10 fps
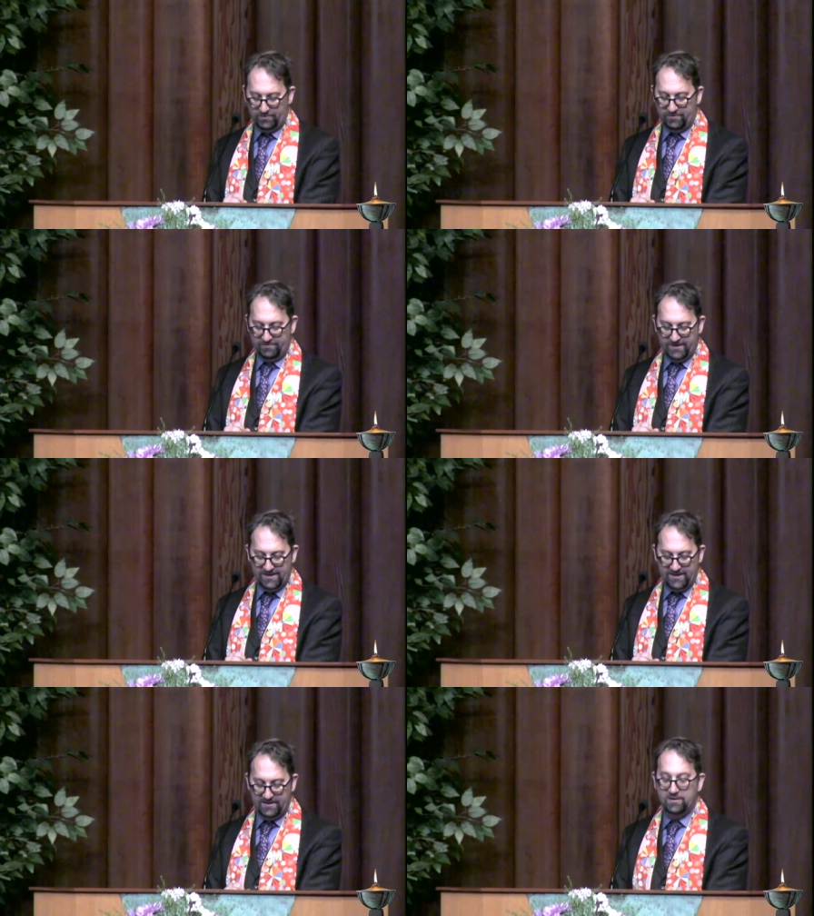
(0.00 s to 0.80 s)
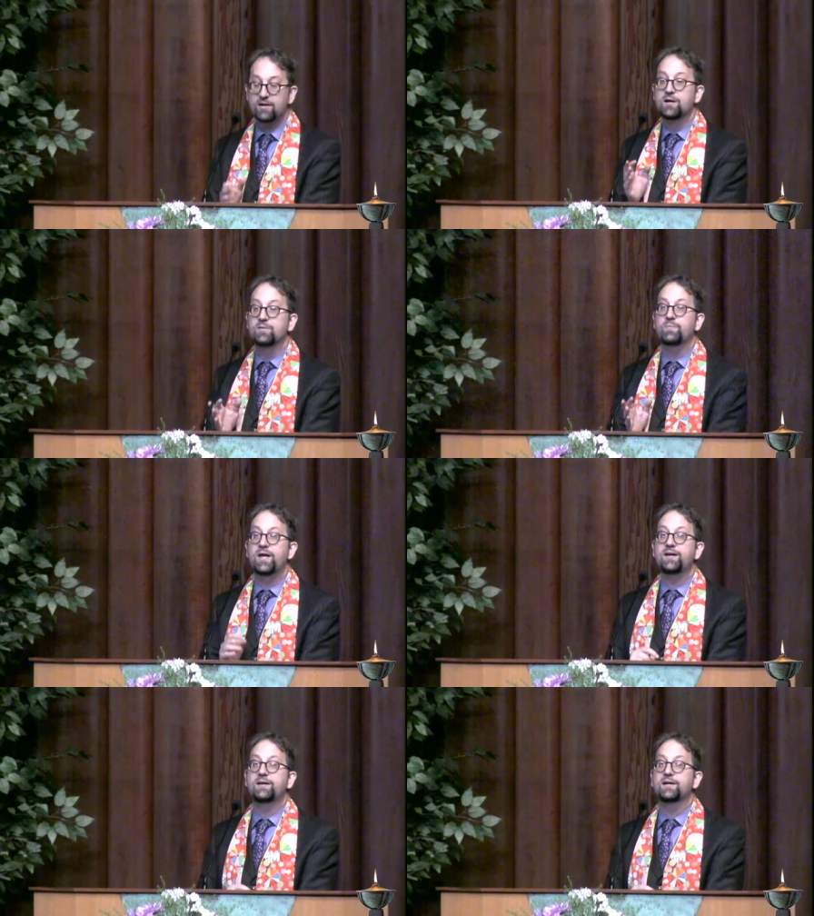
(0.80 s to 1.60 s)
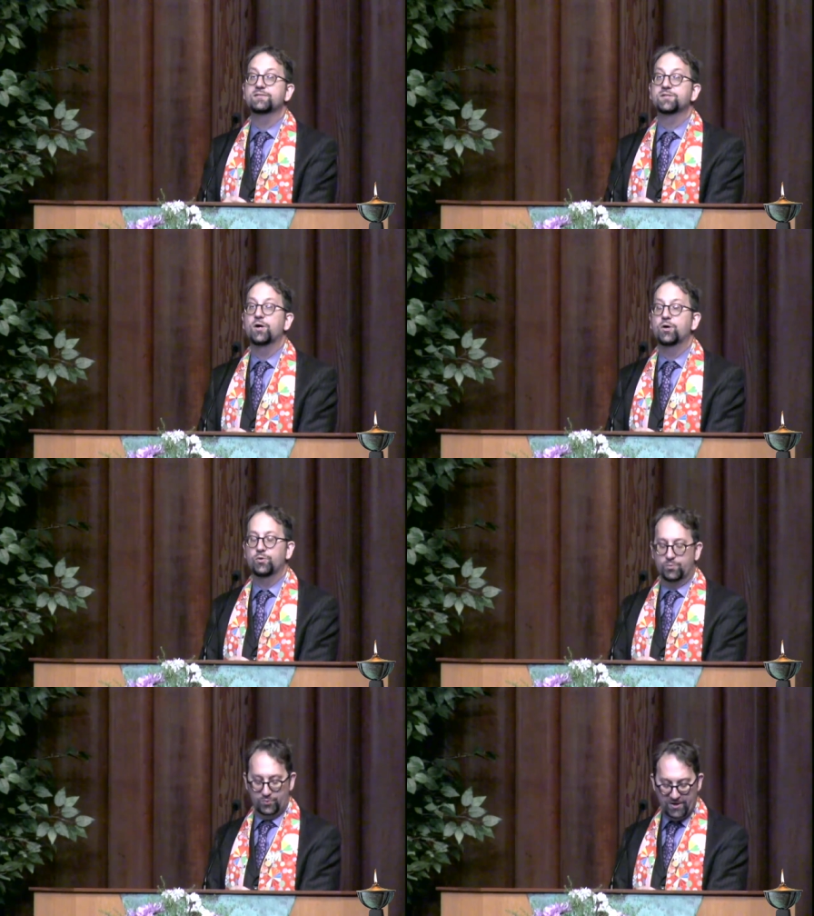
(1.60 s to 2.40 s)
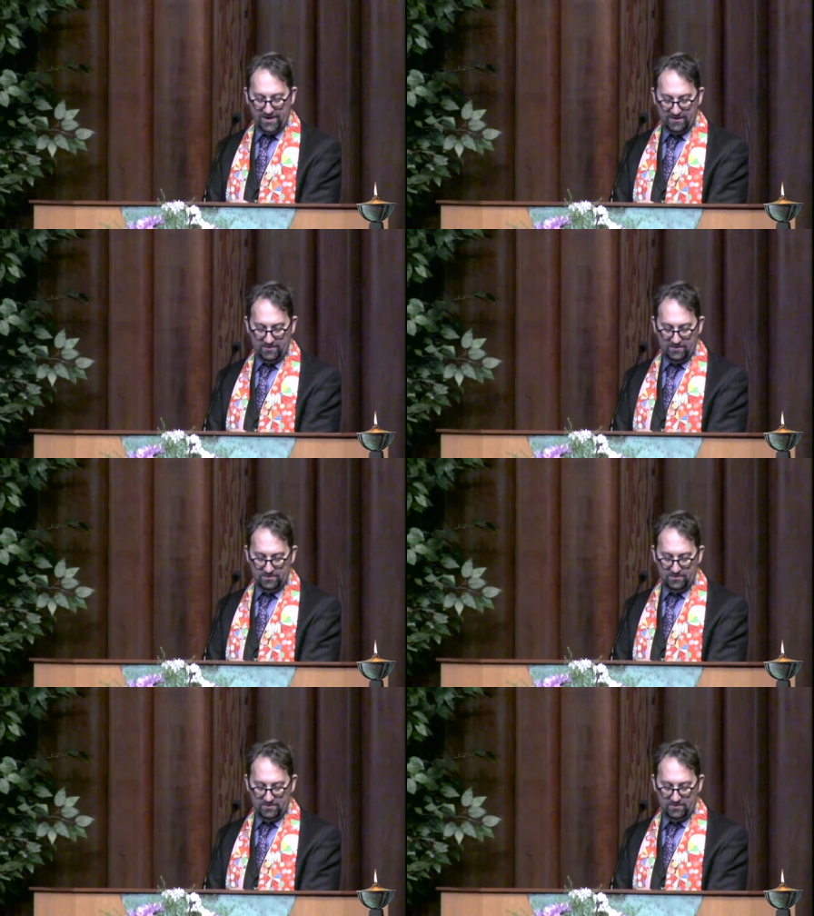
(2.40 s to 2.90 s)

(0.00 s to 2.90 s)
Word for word: of the vine, make its own bread,